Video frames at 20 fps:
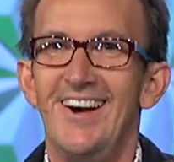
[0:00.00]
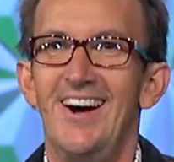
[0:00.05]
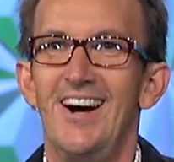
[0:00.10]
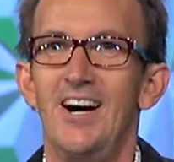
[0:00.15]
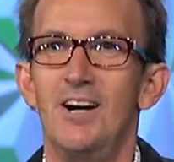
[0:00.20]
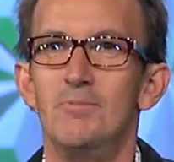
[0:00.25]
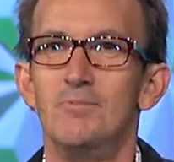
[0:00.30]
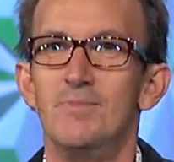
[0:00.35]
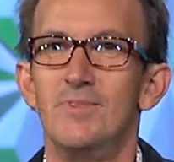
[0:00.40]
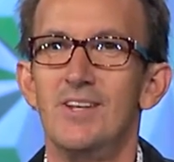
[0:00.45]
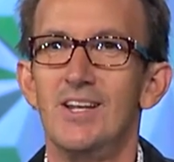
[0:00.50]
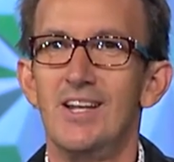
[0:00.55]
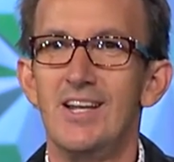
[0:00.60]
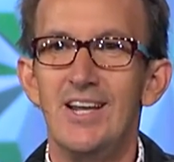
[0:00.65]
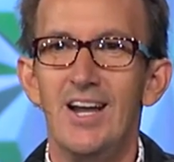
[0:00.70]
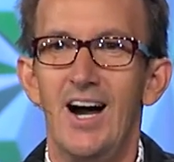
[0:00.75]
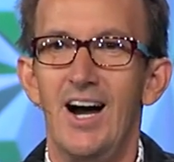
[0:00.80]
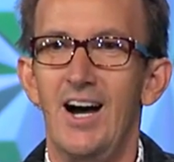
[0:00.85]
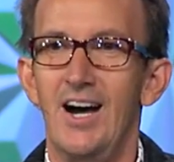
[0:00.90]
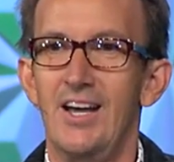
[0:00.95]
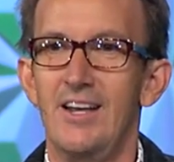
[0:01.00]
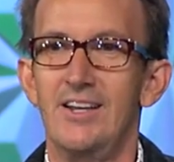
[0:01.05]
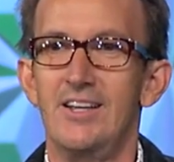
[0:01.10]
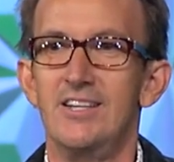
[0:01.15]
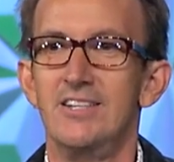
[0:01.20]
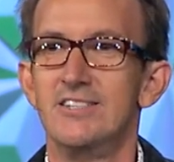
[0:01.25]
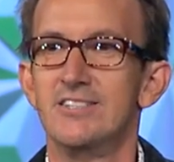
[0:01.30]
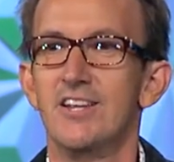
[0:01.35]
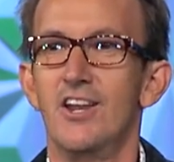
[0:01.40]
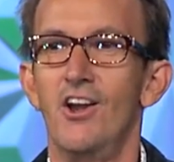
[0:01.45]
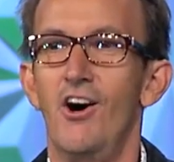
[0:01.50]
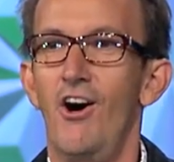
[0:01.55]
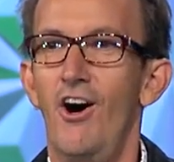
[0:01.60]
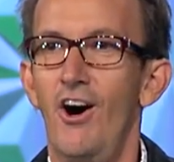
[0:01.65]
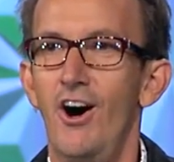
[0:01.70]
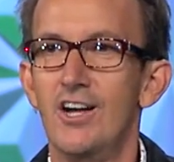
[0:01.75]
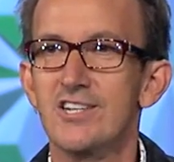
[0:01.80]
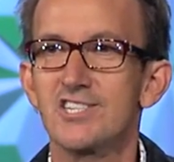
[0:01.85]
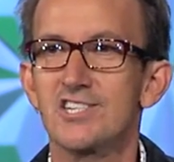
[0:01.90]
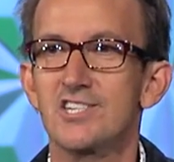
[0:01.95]
Um, Leon is an
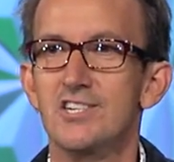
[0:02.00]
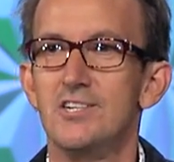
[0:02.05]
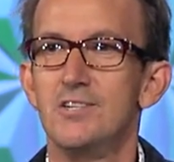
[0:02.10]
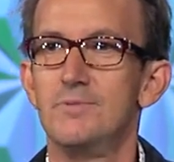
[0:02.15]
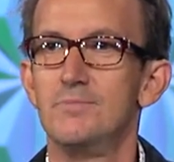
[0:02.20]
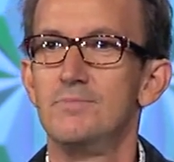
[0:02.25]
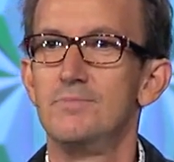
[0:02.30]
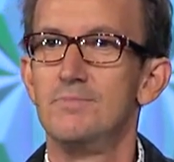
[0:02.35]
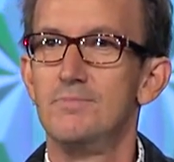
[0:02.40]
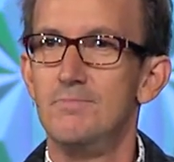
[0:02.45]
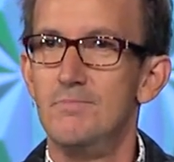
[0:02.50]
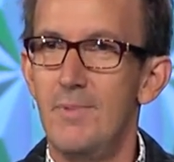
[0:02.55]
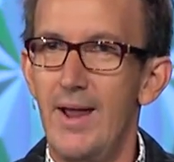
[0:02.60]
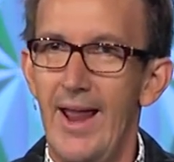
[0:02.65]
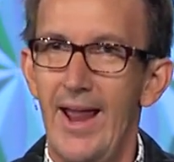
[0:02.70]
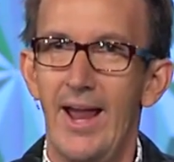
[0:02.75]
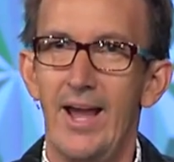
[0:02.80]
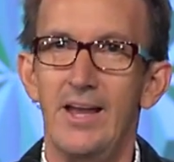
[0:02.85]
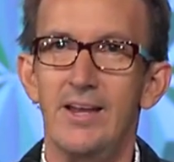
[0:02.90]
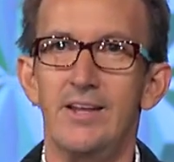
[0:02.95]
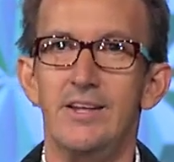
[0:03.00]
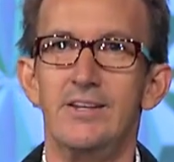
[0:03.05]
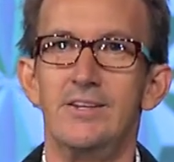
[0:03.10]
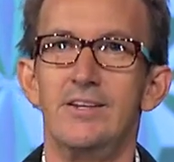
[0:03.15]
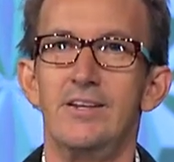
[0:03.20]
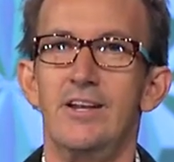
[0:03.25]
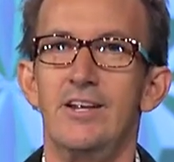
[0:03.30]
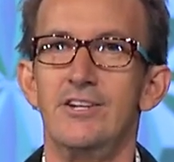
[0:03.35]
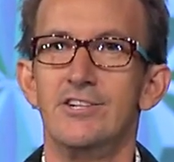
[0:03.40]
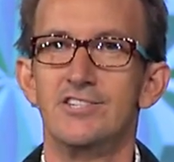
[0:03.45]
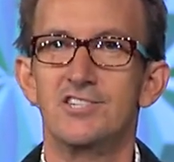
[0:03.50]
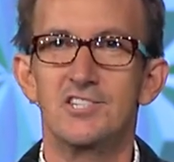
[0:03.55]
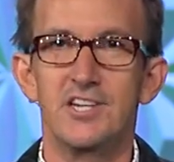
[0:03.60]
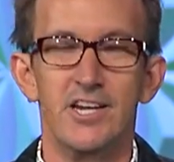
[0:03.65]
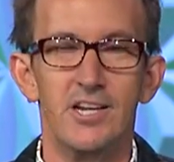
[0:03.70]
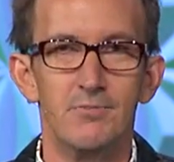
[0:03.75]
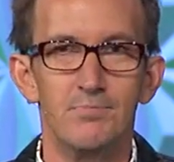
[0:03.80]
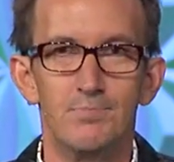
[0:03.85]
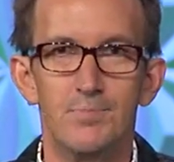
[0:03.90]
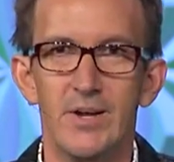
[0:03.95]
awesome man, and, and, you're
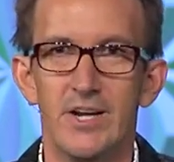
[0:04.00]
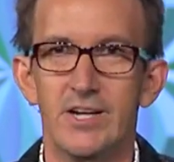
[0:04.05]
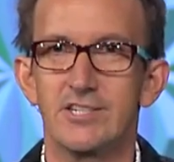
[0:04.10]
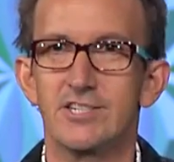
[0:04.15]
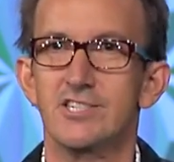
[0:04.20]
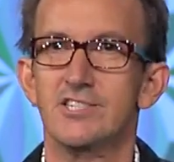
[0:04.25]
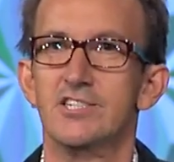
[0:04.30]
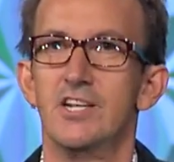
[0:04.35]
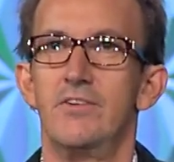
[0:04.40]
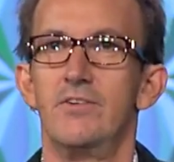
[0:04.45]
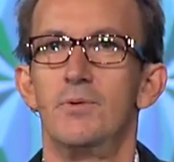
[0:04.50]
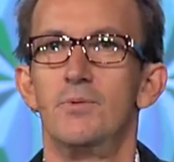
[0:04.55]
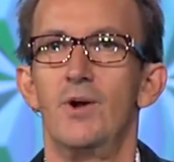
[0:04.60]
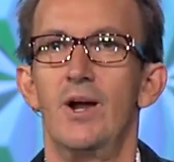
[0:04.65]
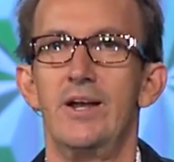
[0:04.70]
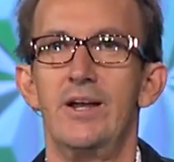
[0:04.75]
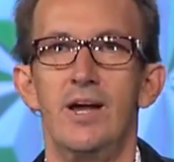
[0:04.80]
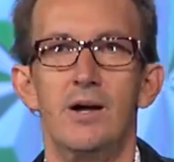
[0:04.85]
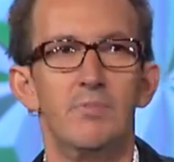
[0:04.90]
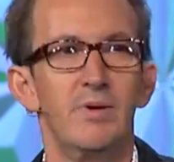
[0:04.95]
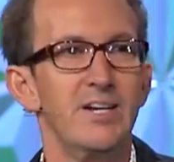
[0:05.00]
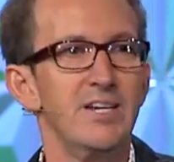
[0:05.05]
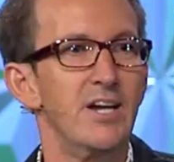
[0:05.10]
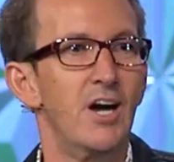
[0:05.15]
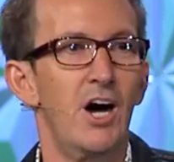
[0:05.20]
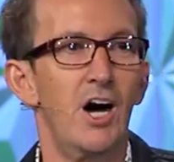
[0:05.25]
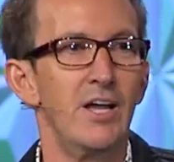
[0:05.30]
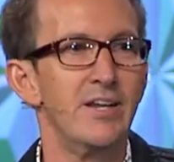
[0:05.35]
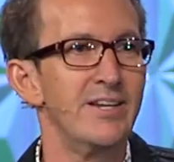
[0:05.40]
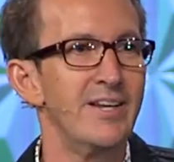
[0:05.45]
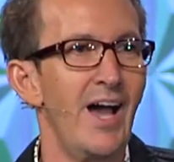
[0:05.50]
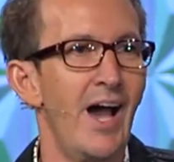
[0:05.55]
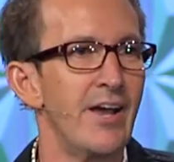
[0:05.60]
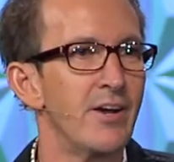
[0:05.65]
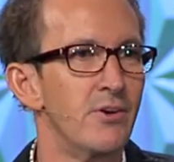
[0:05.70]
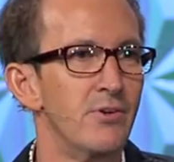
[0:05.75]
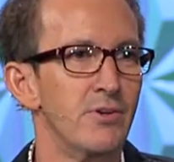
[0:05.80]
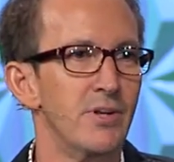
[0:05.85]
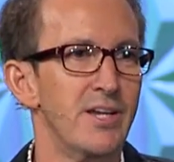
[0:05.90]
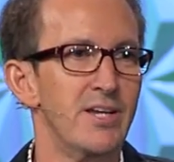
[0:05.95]
seeing pictures of him right now. But he, uh,
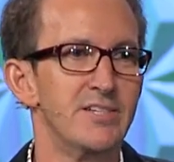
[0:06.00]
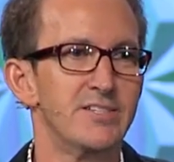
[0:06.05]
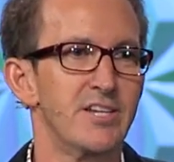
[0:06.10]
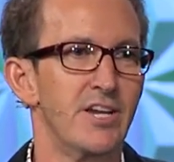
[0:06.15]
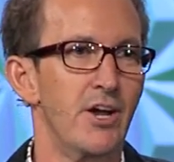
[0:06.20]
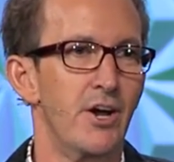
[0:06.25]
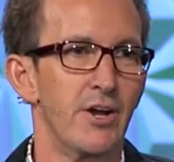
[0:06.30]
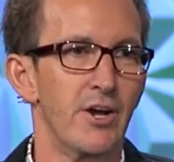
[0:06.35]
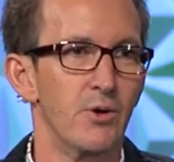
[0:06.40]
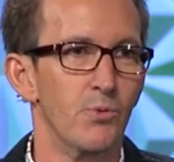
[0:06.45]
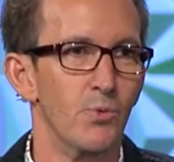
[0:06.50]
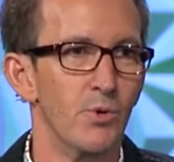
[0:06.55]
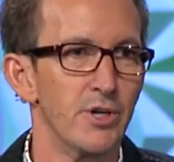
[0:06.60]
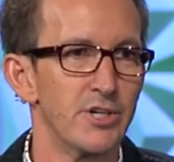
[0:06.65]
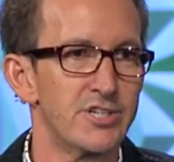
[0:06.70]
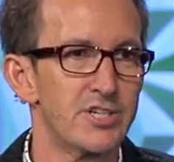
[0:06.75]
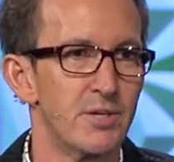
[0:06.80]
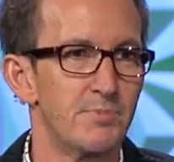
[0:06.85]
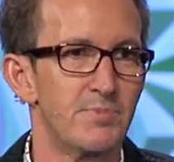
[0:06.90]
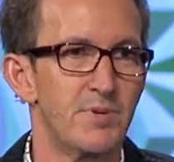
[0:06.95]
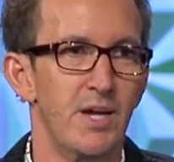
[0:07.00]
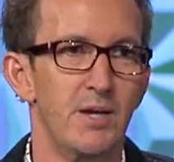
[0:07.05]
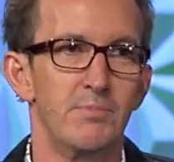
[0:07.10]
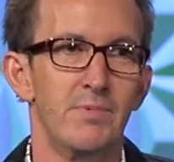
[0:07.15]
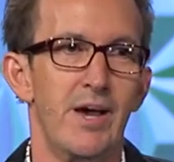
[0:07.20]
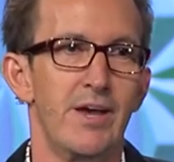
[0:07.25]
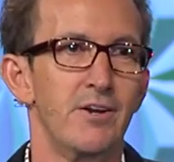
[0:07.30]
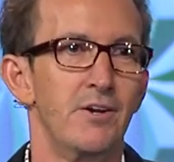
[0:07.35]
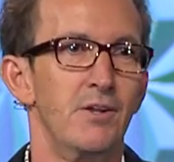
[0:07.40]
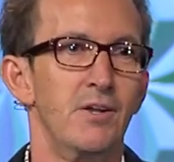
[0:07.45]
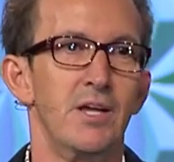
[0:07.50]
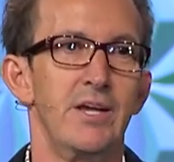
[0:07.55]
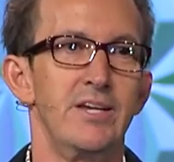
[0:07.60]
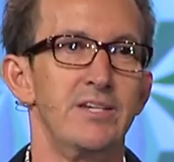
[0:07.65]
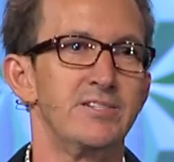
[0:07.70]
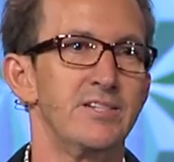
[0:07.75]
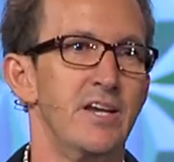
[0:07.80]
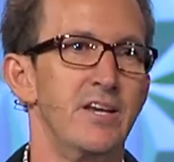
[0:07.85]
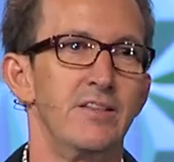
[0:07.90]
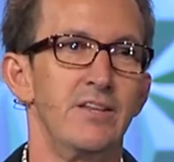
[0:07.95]
not only is he on our worship team, not only
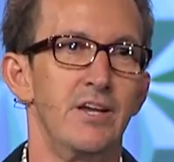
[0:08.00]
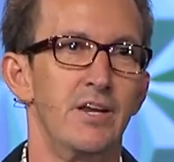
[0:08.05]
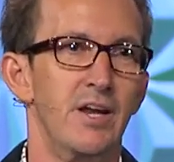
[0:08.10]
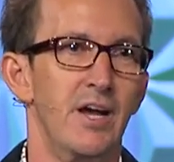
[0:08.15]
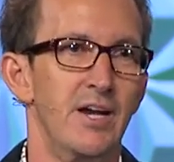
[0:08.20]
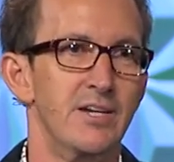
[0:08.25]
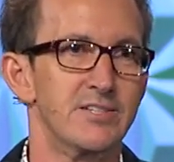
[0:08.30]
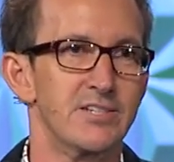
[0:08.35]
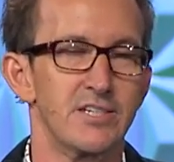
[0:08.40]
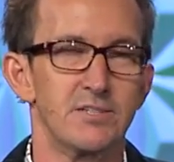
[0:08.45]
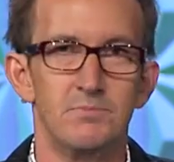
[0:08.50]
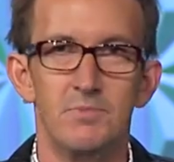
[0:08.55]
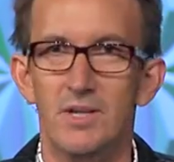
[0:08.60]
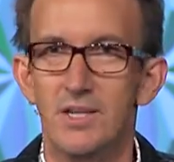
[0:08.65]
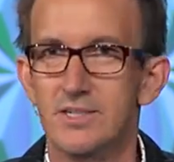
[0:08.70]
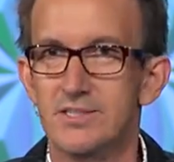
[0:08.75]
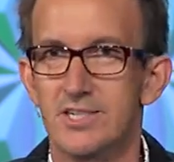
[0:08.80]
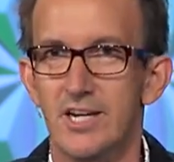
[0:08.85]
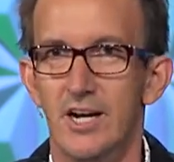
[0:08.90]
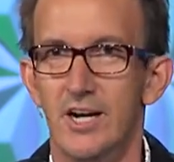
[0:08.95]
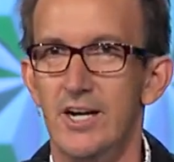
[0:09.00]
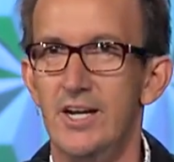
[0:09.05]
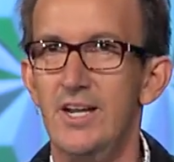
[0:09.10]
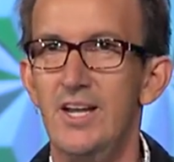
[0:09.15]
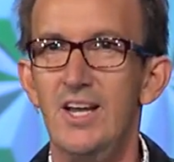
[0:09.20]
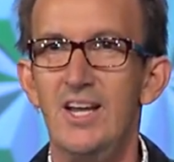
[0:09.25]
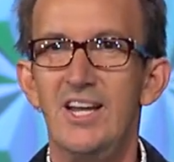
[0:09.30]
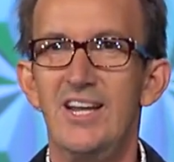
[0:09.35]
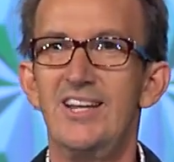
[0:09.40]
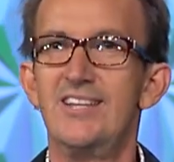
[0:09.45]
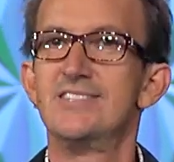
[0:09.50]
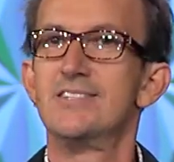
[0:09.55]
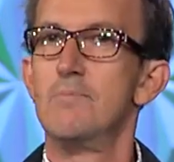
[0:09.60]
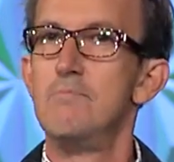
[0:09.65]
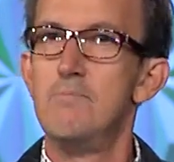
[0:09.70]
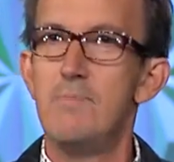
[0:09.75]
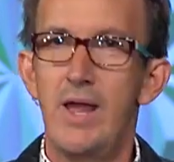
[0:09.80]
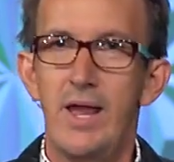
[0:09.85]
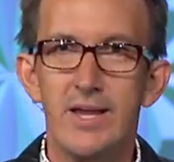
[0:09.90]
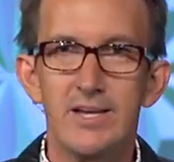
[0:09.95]
is he in the United States military, he's a
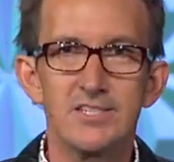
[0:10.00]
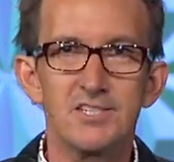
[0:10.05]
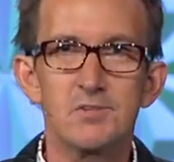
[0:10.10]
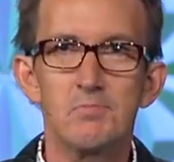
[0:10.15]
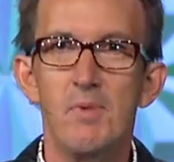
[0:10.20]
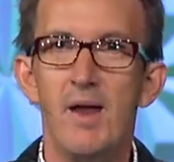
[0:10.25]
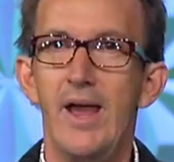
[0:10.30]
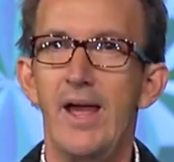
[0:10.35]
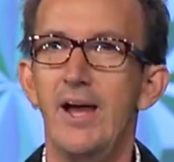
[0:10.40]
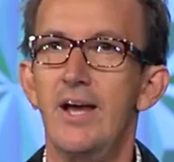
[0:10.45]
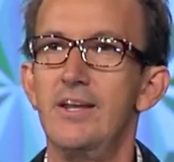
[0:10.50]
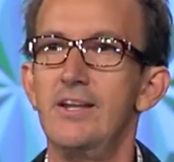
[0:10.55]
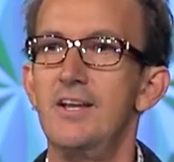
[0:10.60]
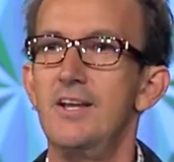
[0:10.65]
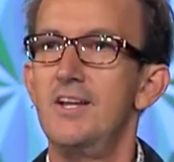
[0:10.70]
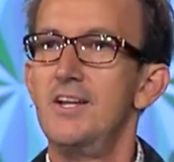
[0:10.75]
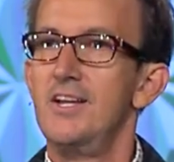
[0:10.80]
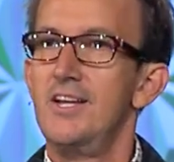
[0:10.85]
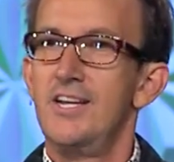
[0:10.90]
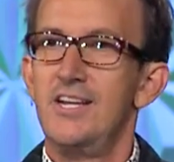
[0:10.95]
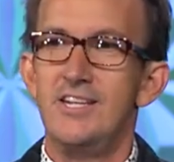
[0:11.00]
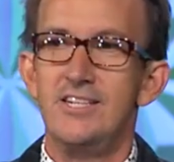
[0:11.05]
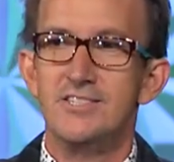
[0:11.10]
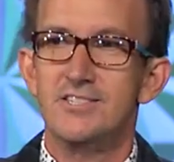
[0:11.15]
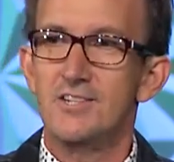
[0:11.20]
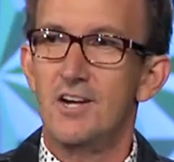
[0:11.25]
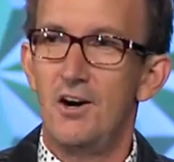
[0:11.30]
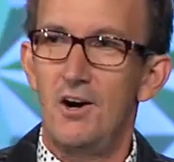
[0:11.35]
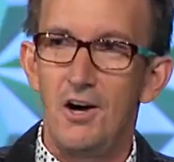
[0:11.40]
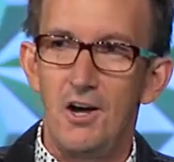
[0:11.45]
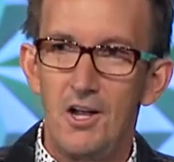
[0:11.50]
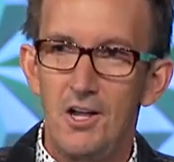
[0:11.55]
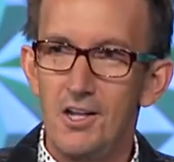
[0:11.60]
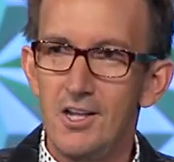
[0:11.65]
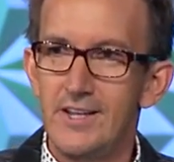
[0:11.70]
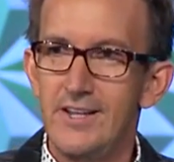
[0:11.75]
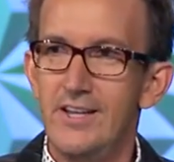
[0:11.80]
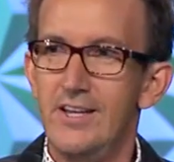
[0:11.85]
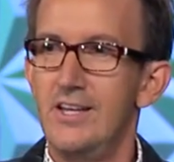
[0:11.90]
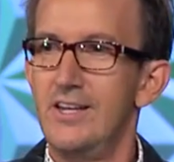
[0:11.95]
man's man He's
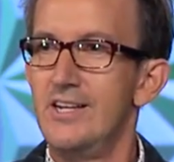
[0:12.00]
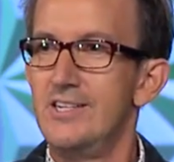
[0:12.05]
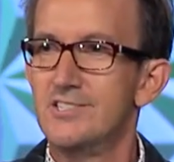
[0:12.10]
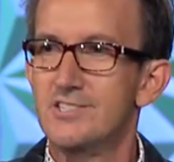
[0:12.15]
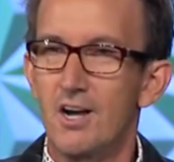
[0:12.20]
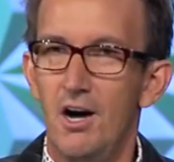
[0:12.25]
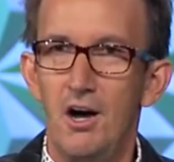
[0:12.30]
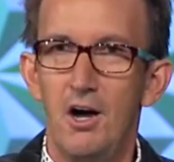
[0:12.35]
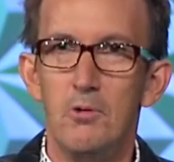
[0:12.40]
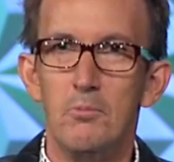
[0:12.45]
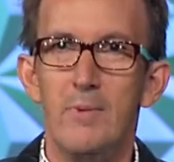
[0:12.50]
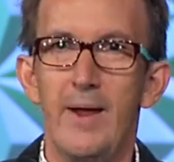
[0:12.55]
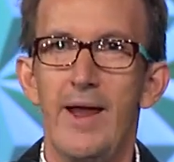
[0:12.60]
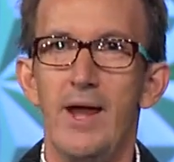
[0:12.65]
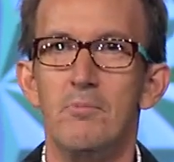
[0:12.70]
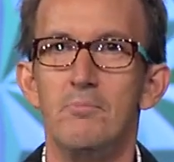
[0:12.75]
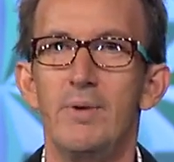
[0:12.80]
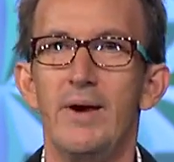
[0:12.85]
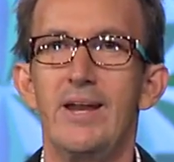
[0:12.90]
all in, he's all man.